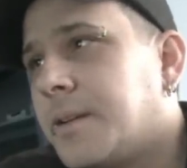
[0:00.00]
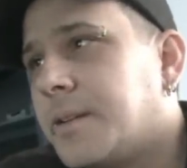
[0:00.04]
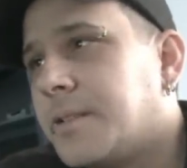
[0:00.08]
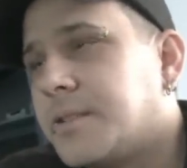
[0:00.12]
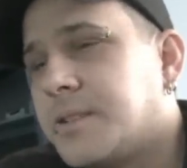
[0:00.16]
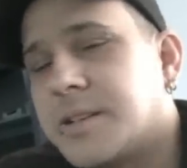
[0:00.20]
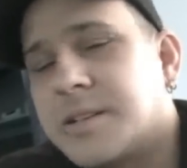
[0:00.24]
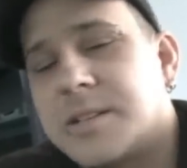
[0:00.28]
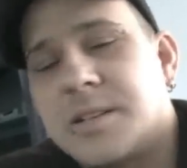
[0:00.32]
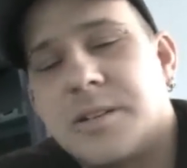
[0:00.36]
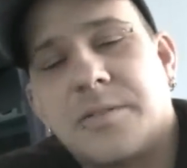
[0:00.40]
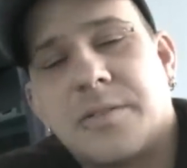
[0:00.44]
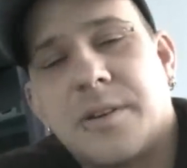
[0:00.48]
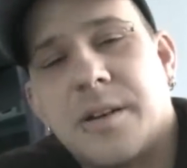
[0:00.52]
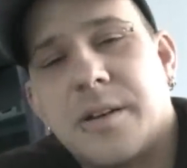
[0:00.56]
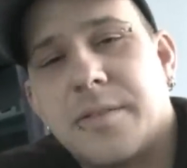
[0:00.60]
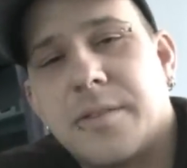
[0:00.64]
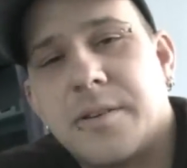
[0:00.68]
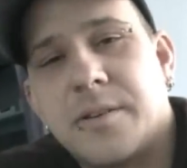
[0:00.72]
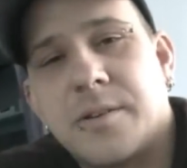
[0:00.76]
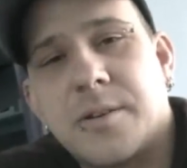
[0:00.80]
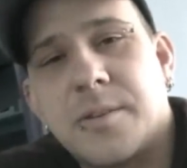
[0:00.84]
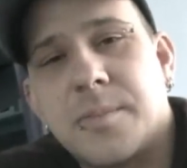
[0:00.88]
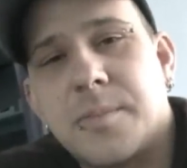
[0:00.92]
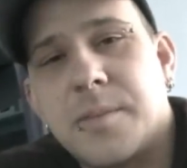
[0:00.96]
65
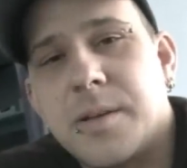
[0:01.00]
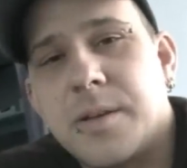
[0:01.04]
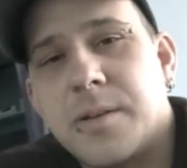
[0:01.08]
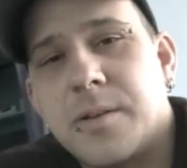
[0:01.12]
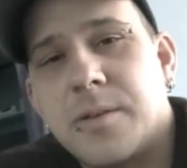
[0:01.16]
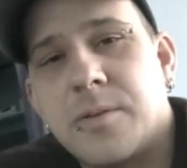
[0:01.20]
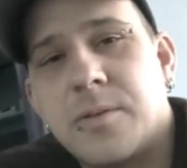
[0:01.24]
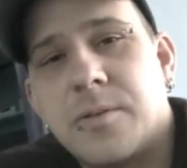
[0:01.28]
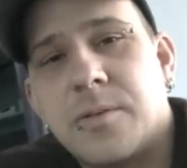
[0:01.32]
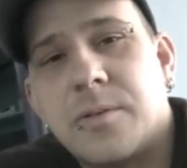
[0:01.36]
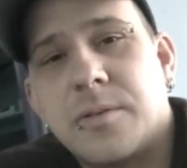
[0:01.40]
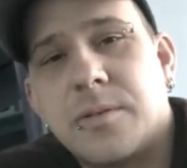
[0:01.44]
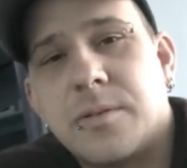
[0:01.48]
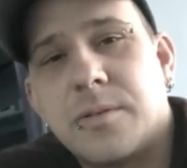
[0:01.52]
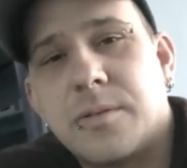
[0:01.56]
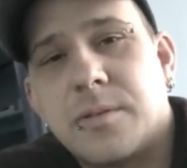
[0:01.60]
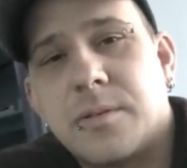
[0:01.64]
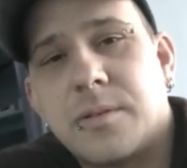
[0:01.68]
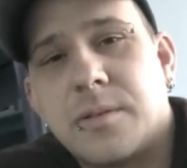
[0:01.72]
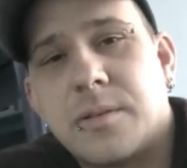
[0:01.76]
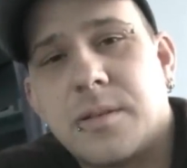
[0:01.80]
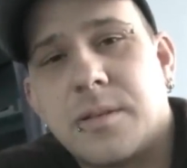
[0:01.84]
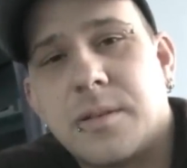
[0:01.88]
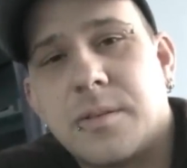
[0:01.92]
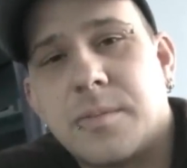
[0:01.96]
El Camino
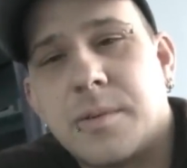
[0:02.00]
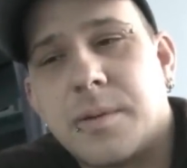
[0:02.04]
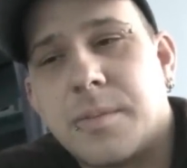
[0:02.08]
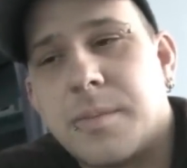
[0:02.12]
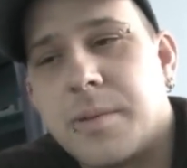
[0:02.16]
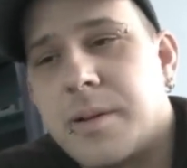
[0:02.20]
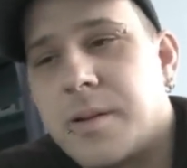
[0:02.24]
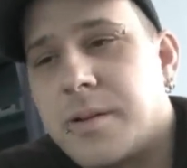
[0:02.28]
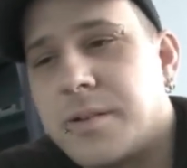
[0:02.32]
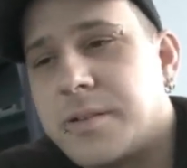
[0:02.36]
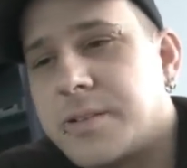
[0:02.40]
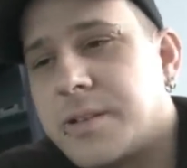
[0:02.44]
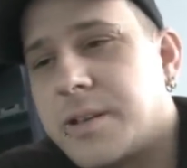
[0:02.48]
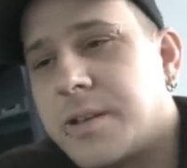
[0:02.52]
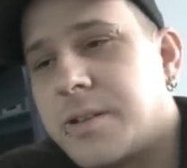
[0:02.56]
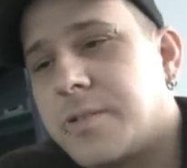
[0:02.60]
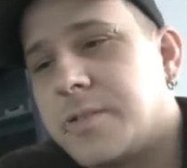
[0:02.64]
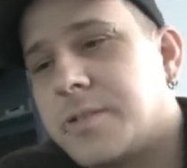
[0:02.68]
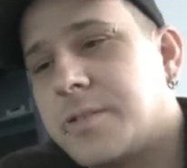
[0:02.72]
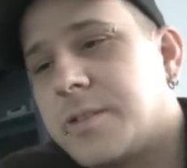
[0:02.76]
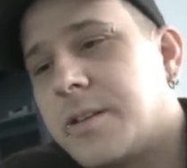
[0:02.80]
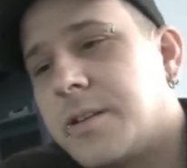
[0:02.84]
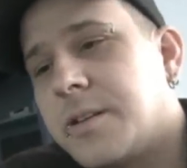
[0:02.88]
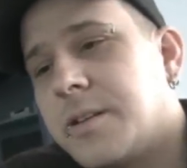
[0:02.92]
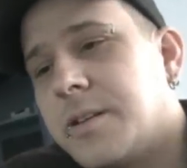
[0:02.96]
at my parents'
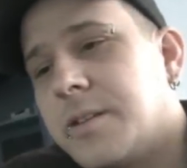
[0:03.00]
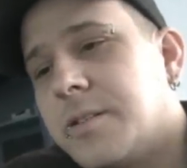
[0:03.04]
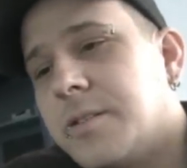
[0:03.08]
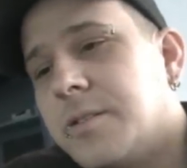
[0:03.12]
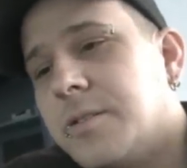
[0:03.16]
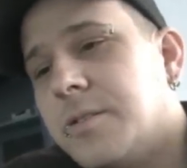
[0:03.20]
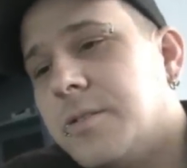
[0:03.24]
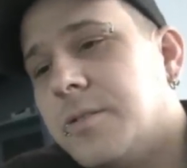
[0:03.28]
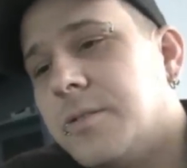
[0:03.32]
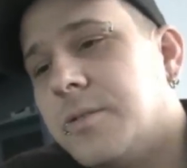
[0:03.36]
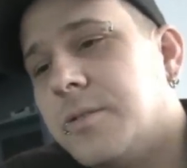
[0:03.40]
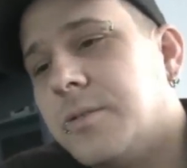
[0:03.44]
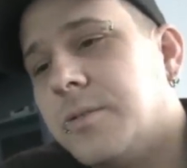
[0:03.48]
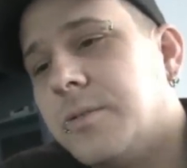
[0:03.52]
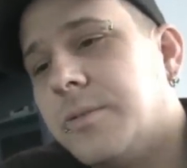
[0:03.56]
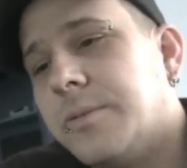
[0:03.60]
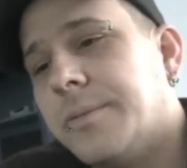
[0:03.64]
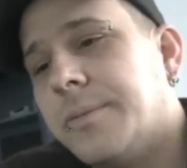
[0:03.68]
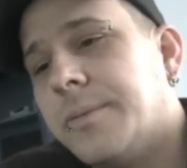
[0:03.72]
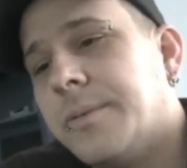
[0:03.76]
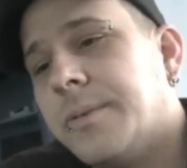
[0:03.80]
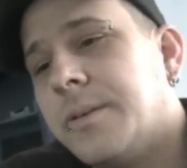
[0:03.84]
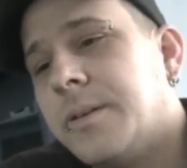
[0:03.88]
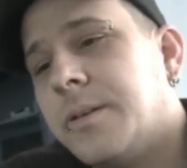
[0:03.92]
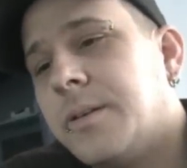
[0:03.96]
house I need to do,
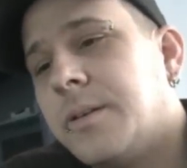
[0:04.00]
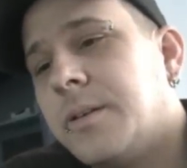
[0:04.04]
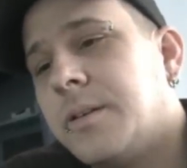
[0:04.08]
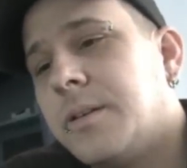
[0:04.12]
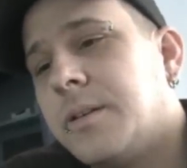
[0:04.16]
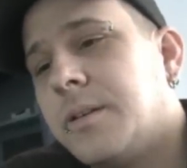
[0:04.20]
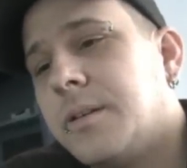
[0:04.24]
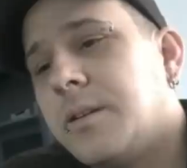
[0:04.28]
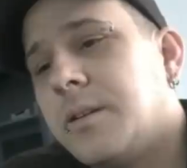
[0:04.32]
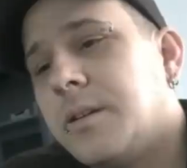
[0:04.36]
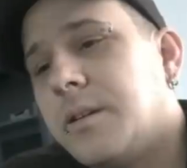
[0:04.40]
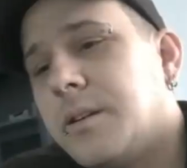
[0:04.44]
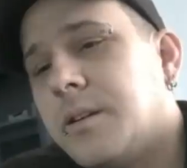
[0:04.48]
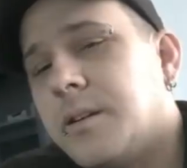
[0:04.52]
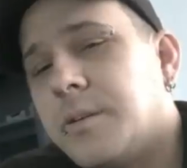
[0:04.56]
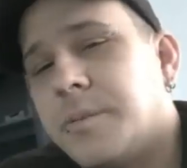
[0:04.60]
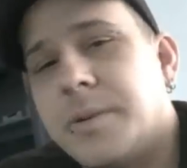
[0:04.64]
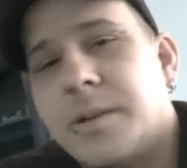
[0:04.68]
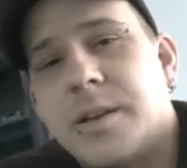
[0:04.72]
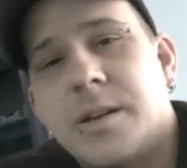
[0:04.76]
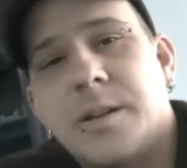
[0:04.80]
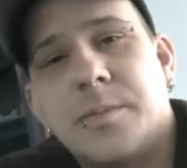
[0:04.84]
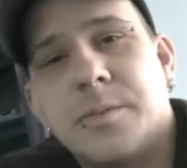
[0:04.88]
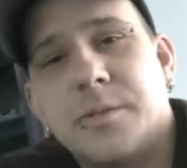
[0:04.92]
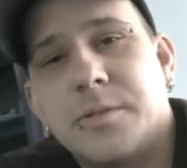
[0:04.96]
my
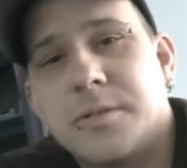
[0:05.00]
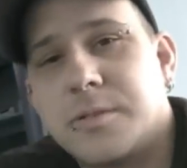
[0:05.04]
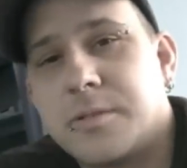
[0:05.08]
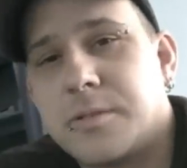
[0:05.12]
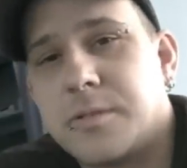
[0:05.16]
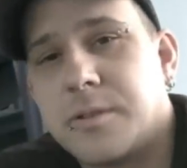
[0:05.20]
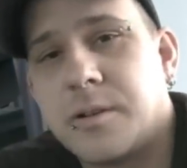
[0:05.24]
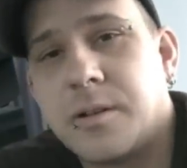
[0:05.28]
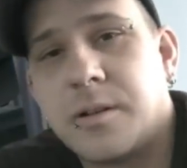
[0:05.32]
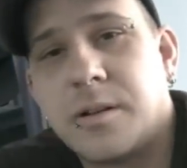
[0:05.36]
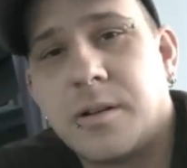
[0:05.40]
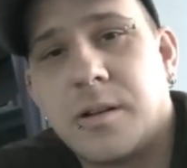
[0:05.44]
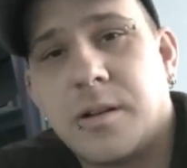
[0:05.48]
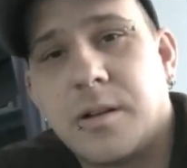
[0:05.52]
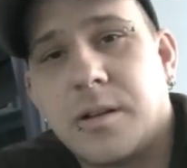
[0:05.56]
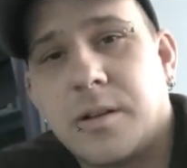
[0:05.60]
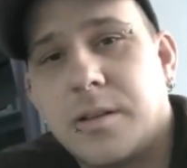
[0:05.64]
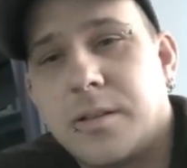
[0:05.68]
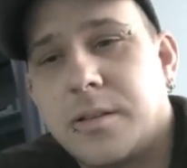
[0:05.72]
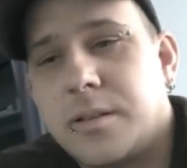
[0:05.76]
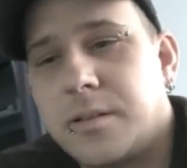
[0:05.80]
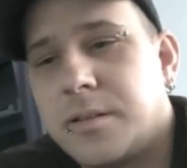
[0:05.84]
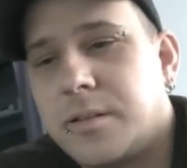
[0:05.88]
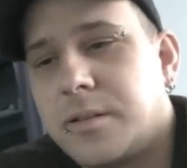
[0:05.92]
neighbor's truck.